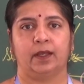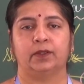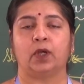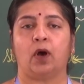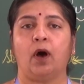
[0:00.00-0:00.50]

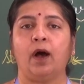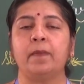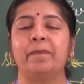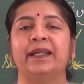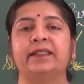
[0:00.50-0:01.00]
So
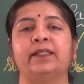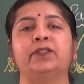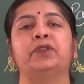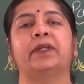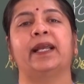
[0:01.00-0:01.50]
all
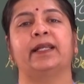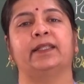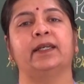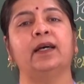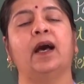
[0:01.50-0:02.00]
petals
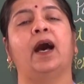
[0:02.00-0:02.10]
together